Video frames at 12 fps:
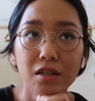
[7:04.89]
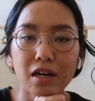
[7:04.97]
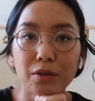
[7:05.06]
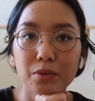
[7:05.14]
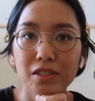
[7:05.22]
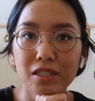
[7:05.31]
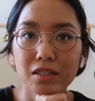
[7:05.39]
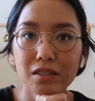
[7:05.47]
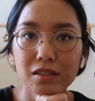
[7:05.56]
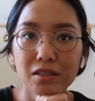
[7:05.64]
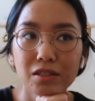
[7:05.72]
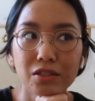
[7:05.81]
I was
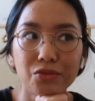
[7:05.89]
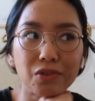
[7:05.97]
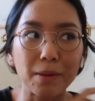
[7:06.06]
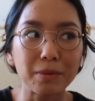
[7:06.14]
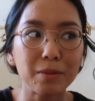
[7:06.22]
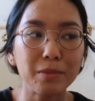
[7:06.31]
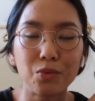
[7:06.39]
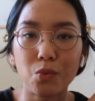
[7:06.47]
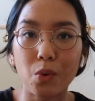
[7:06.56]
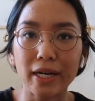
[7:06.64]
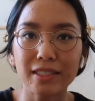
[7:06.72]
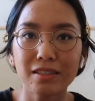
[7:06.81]
gonna wrap them in
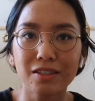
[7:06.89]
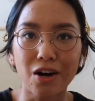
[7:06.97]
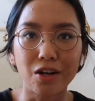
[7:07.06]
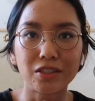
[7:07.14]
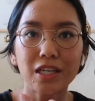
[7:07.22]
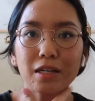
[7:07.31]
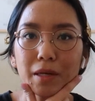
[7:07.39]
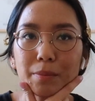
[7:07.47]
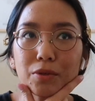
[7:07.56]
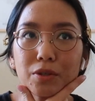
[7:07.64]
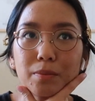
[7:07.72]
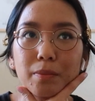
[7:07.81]
white contact
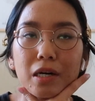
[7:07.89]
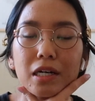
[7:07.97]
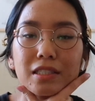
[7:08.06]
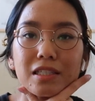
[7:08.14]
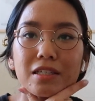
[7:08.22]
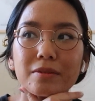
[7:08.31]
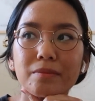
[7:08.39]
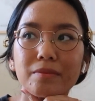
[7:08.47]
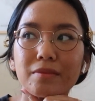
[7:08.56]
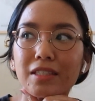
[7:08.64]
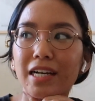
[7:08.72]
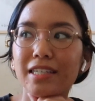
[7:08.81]
paper, but
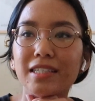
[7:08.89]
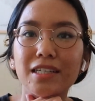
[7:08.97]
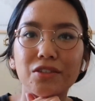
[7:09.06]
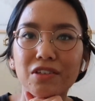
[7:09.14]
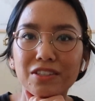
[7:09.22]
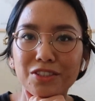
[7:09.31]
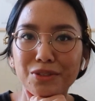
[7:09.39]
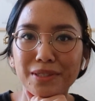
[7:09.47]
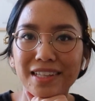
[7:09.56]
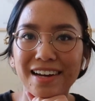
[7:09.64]
I didn't get around to doing